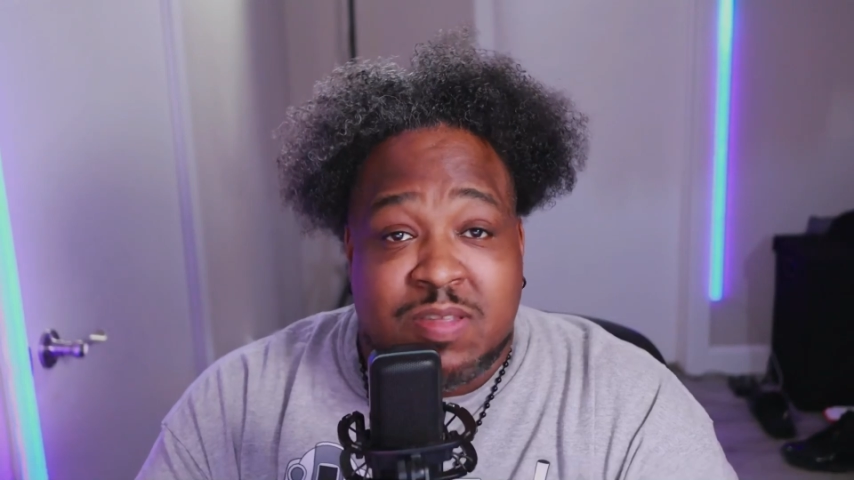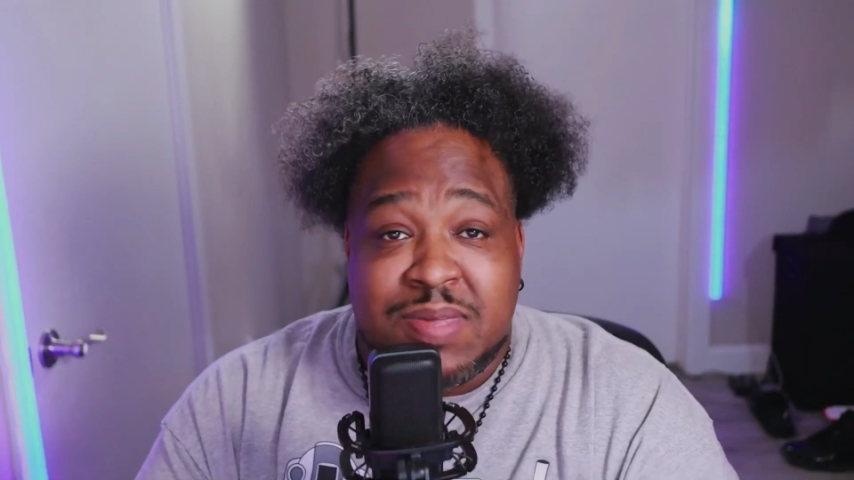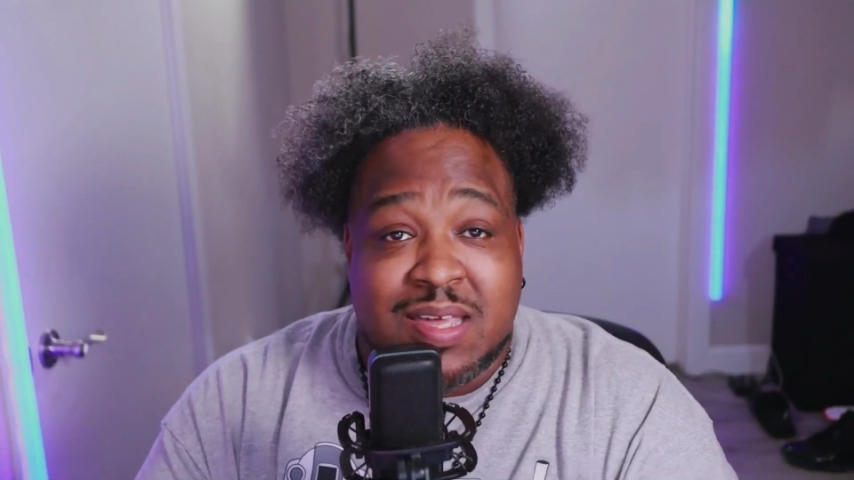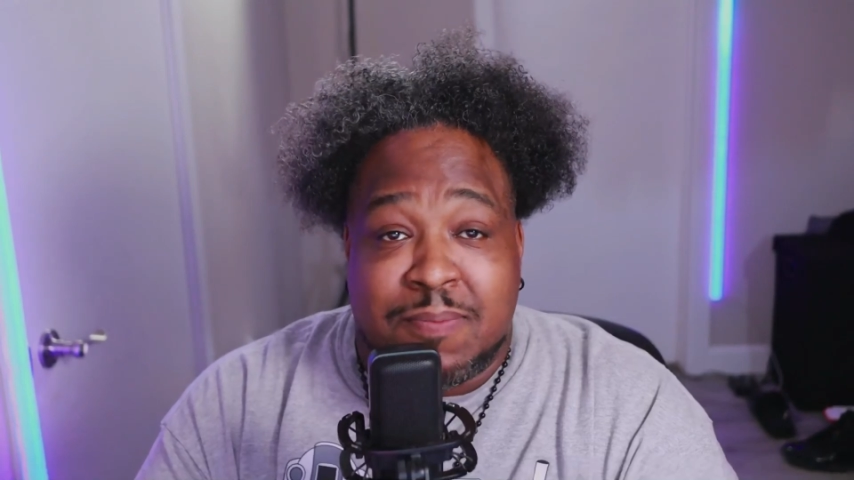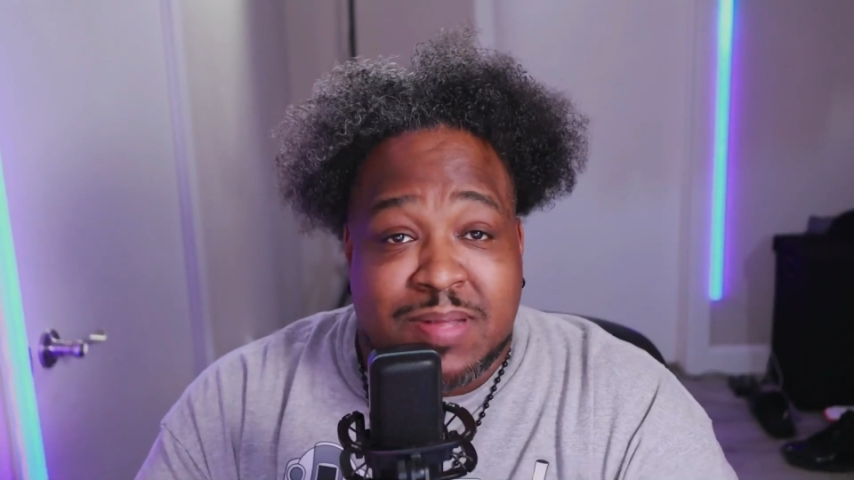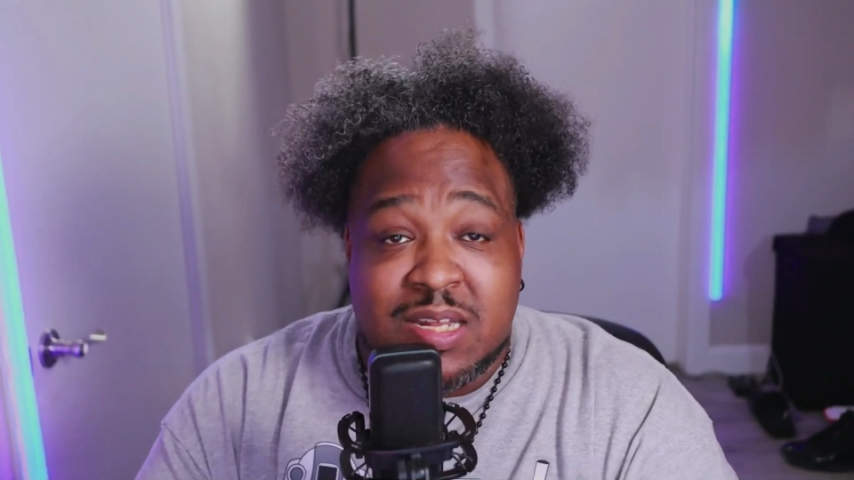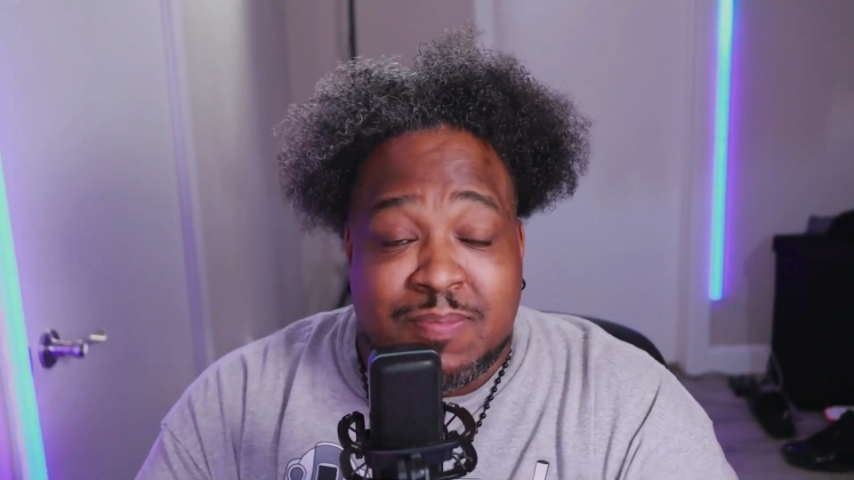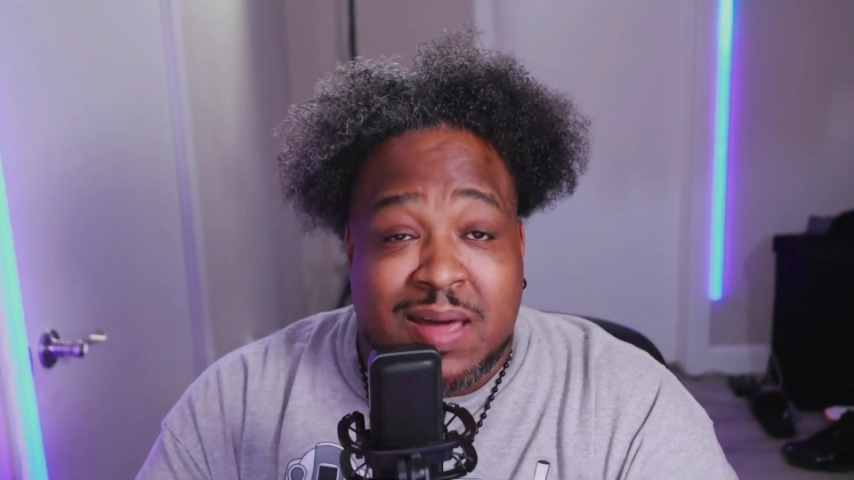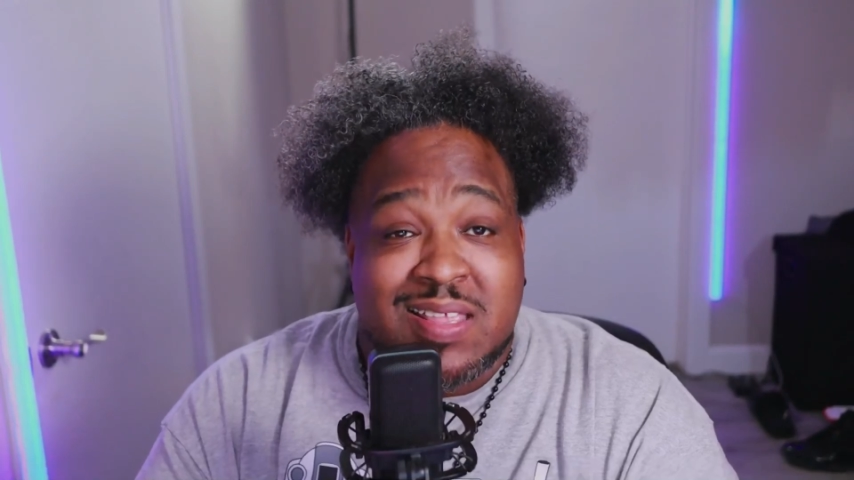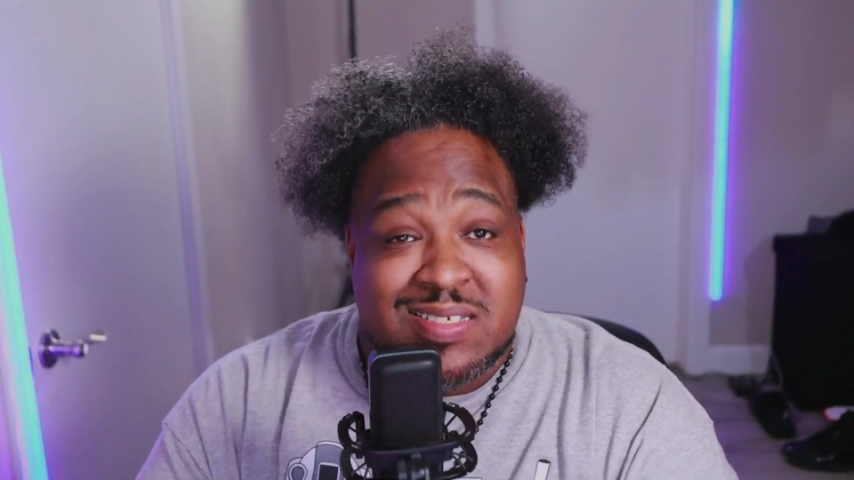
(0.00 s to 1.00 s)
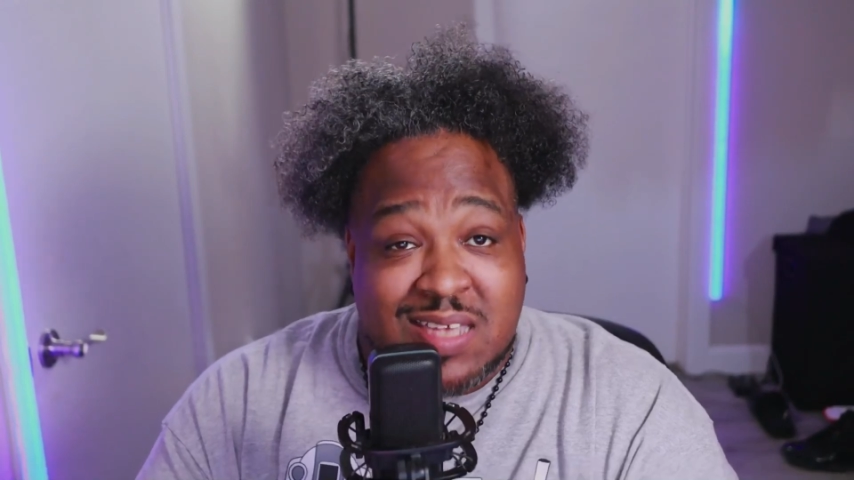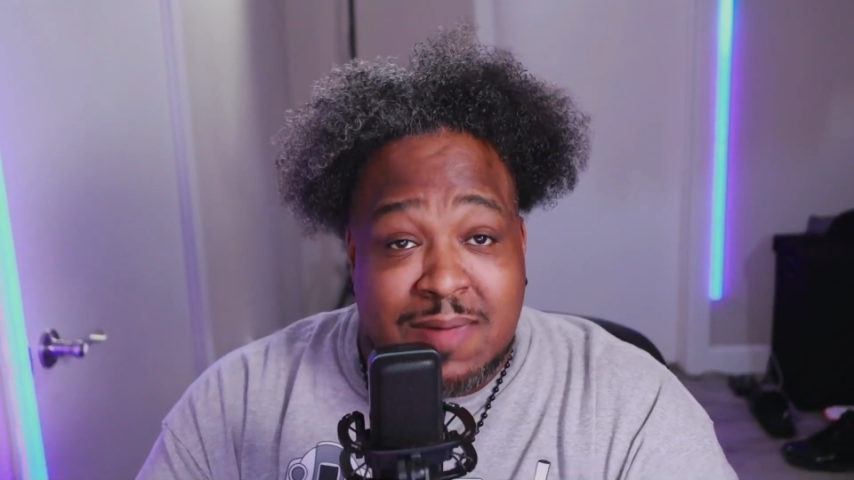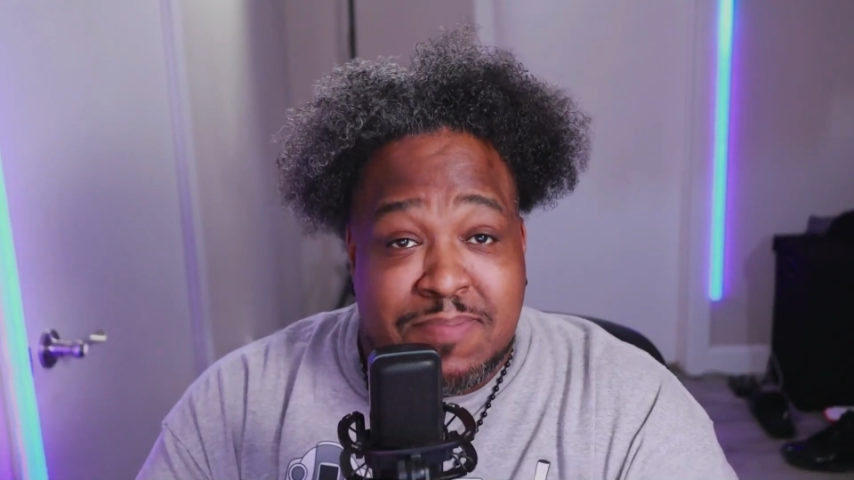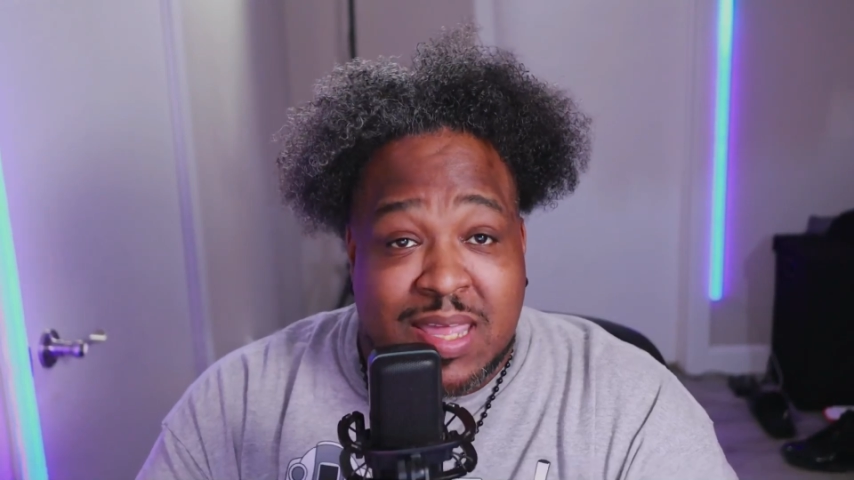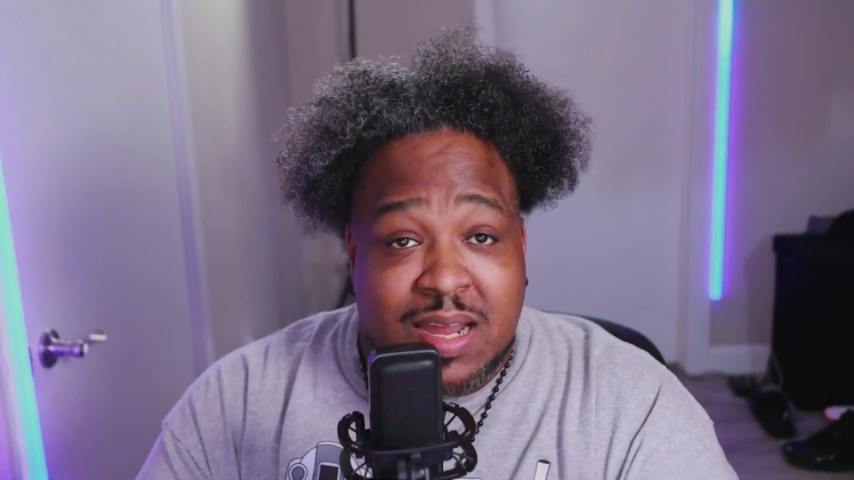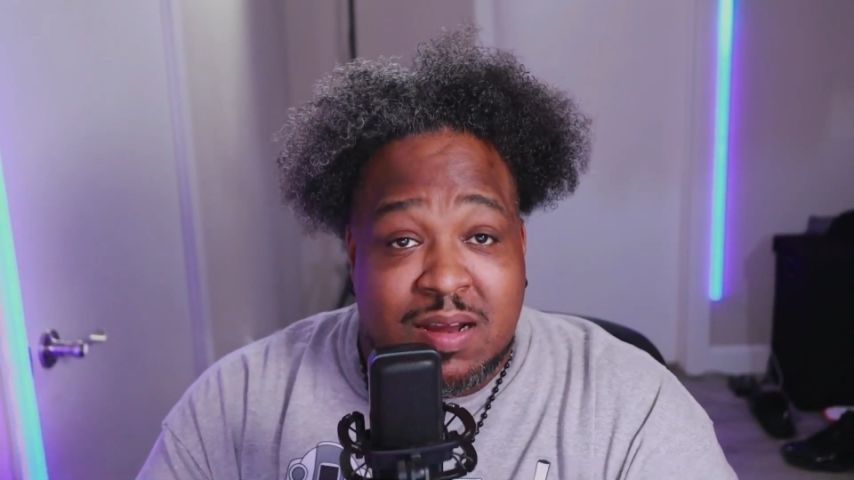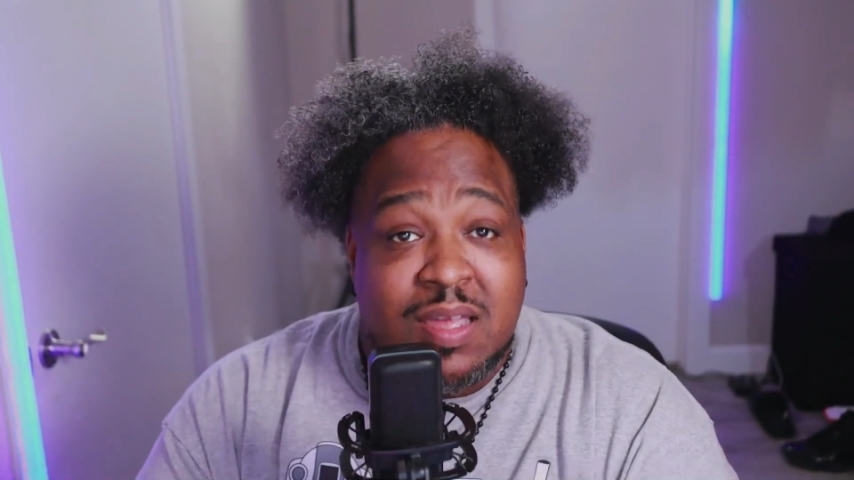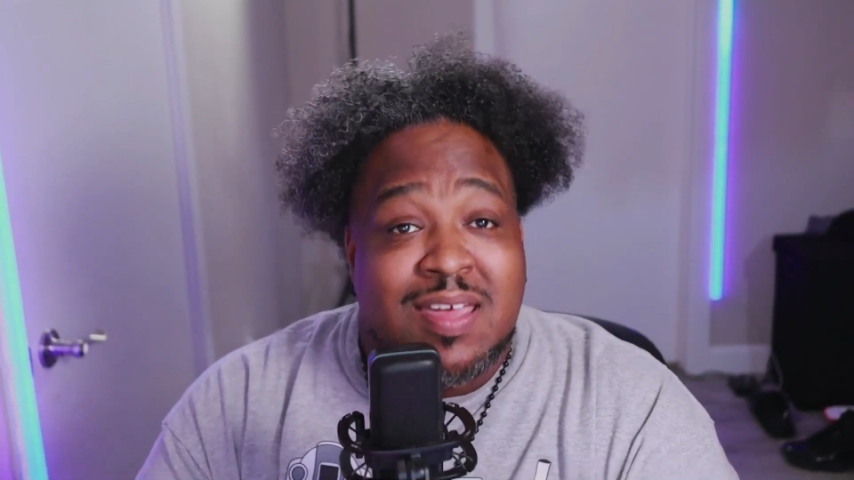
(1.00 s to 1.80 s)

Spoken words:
to be completed by the same player,